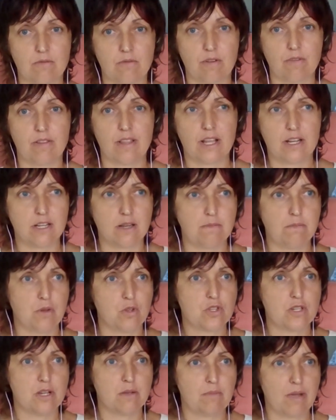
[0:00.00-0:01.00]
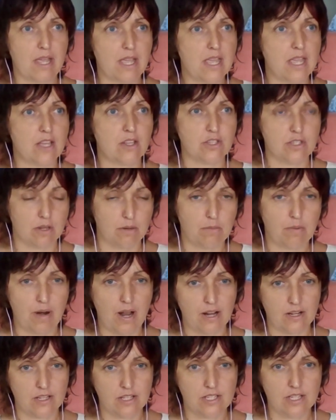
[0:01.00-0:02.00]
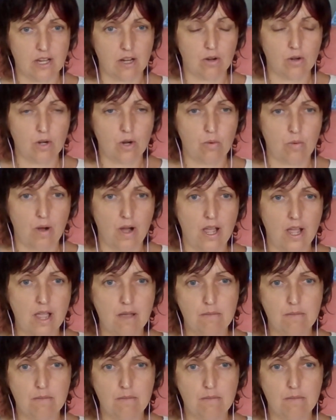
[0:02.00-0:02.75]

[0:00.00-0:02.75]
reflecting mostly my hands-on practice here in Kauai.